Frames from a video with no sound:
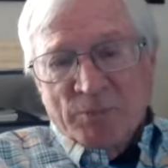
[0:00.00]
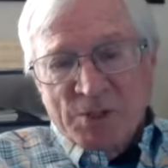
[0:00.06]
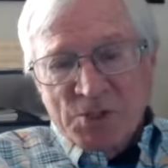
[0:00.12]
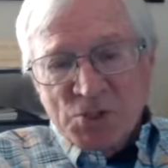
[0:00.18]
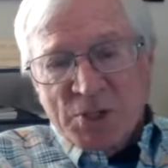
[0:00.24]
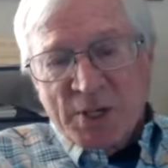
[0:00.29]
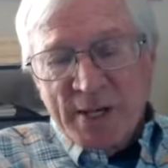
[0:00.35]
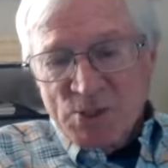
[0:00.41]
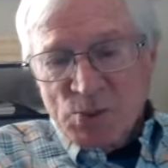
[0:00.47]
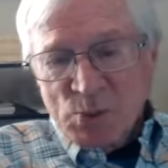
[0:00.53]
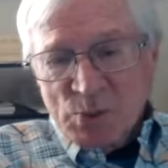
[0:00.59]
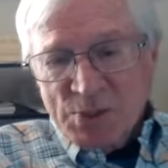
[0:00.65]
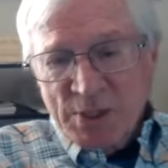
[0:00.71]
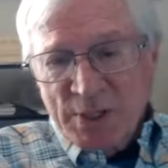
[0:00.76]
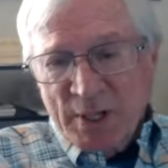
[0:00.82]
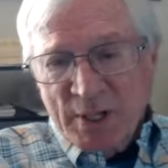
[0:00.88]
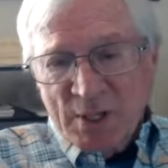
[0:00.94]
this case
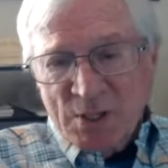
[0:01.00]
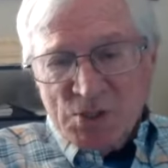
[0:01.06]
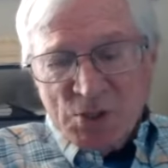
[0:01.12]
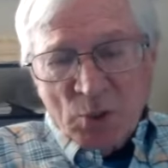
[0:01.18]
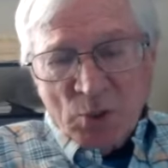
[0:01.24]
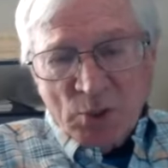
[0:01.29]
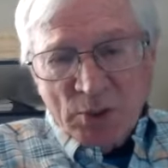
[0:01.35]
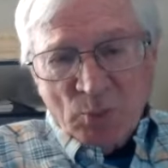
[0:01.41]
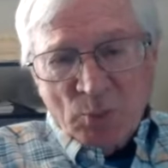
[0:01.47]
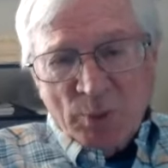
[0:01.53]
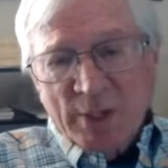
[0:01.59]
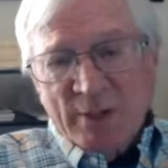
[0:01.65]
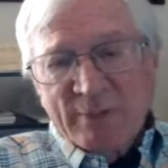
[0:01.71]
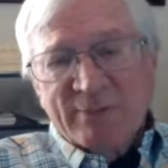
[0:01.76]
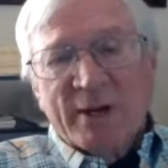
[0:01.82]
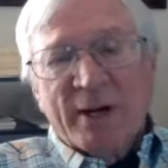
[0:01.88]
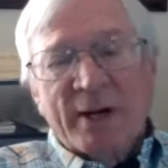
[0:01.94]
was in Arizona,
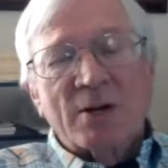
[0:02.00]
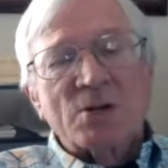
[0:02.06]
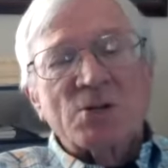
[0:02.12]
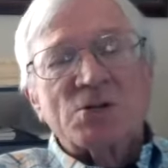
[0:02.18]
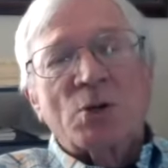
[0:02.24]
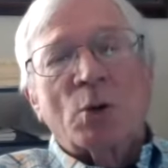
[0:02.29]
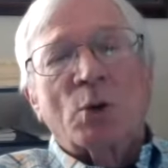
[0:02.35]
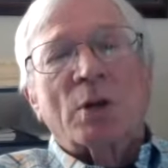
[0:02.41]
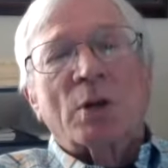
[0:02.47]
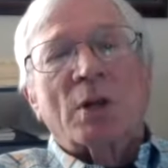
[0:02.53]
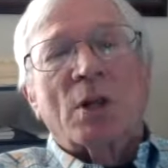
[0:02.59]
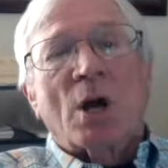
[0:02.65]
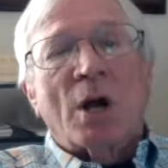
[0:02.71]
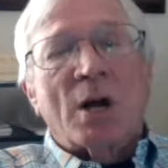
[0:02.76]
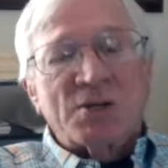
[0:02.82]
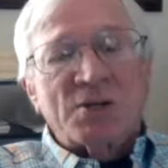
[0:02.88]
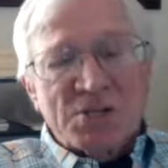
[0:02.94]
whatever Arizona
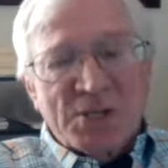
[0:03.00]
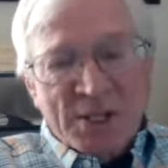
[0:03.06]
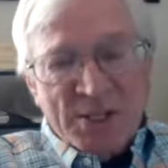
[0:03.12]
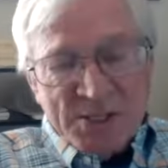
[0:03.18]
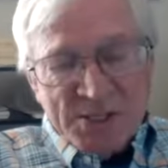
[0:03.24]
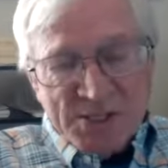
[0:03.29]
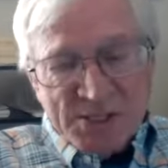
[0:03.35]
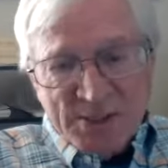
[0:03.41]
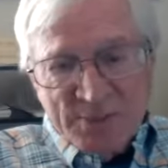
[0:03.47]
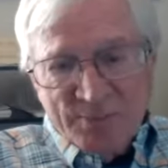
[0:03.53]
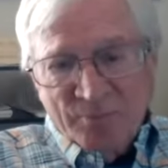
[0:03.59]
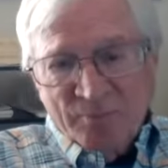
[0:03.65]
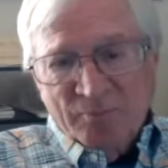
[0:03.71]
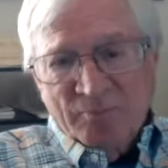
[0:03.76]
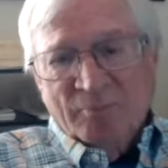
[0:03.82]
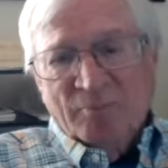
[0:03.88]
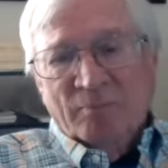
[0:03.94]
law says,
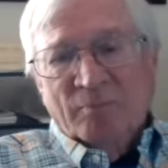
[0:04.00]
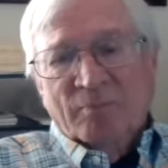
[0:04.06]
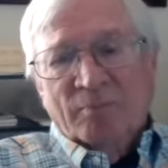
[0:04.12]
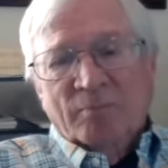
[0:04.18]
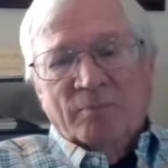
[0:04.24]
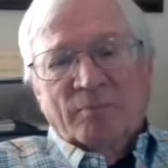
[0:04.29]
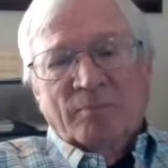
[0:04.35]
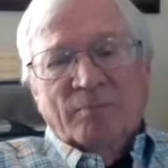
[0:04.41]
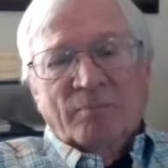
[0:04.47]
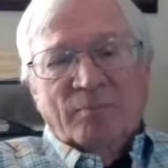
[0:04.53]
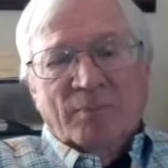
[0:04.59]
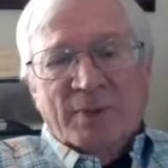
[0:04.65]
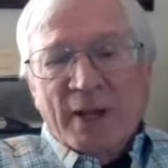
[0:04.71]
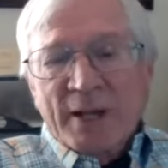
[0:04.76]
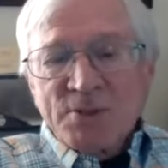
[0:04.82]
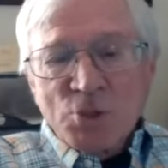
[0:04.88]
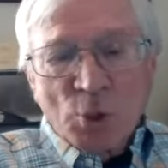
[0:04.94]

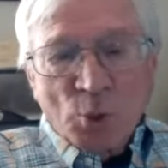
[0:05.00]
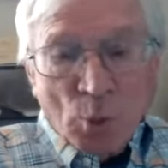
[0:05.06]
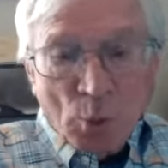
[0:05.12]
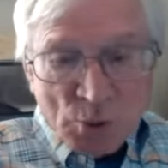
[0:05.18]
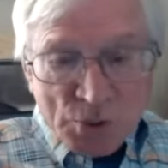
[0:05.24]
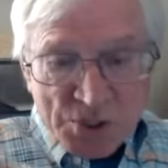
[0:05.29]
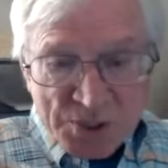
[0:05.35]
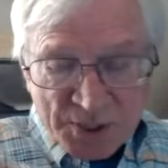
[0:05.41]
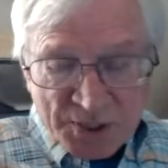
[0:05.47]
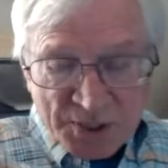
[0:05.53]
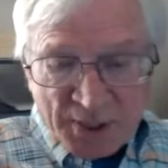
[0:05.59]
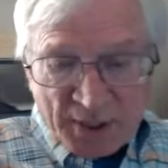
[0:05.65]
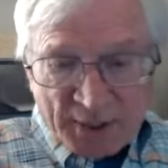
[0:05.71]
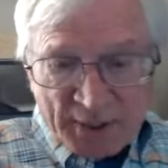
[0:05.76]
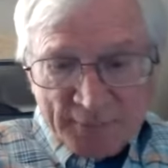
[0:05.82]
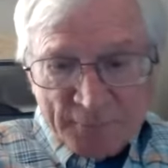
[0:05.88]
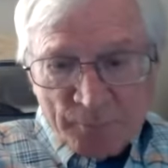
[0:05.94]
that's who owns the
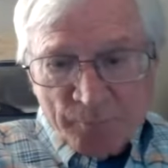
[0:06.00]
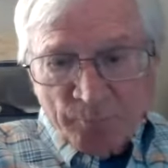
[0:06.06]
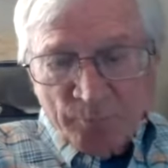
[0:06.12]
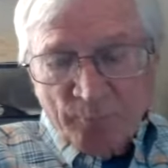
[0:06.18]
ticket.